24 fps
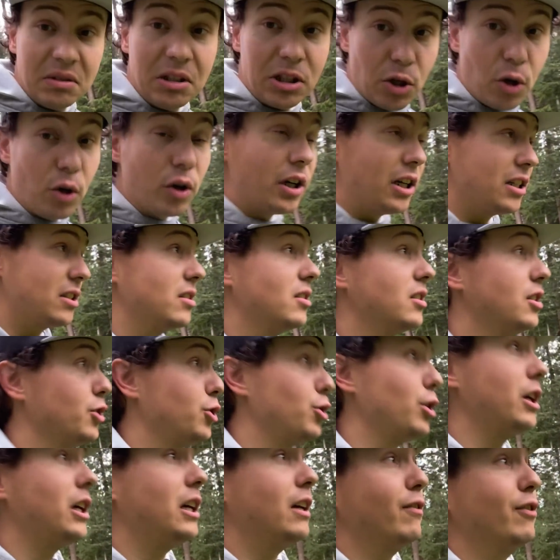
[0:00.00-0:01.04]
This hole gets a little
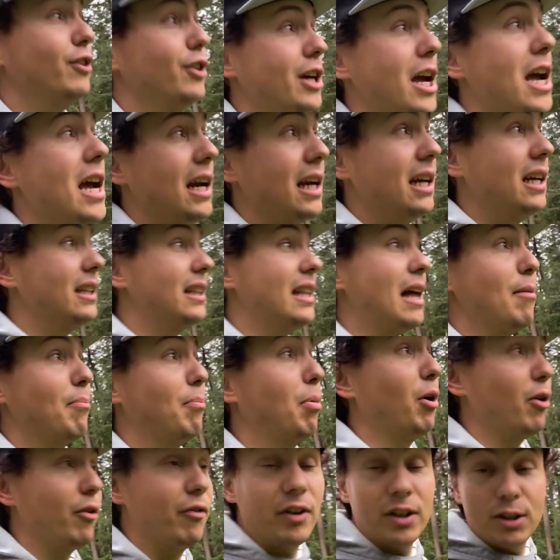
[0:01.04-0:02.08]
tricky if you can't hit that
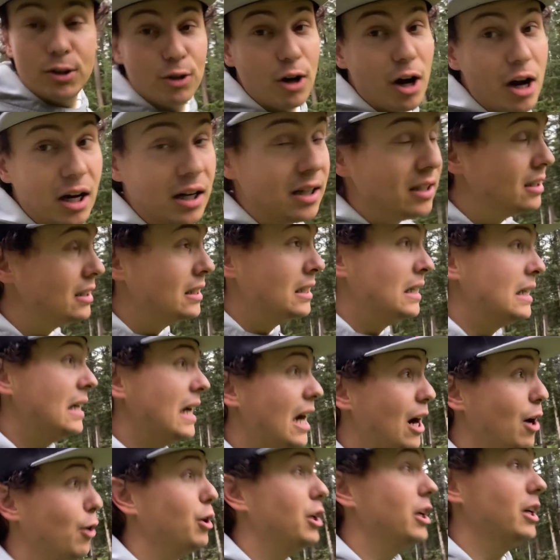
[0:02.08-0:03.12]
perfect draw
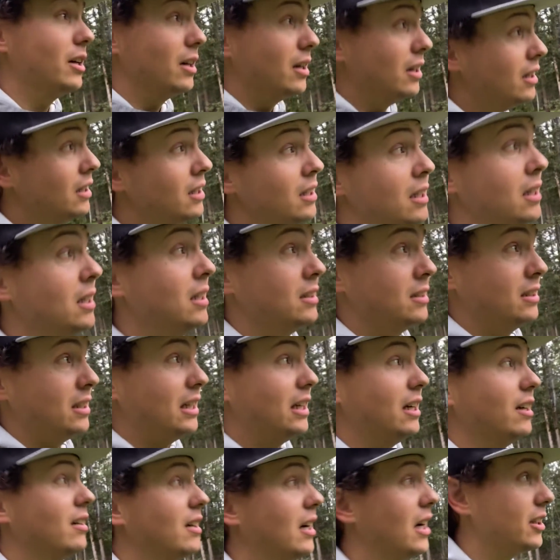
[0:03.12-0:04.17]
out here to
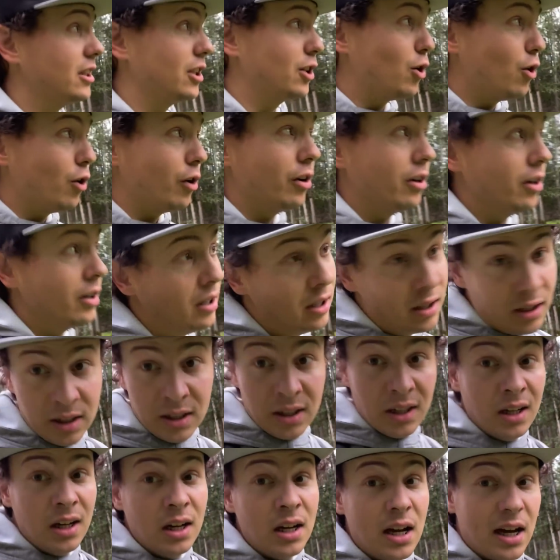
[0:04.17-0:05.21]
cut the corner
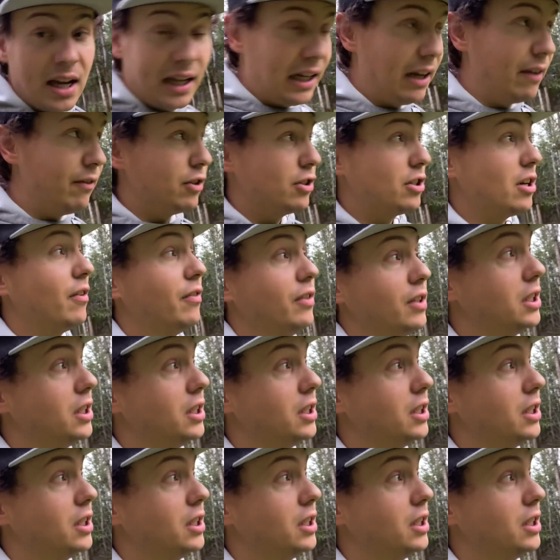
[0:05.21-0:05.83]
and give yourself a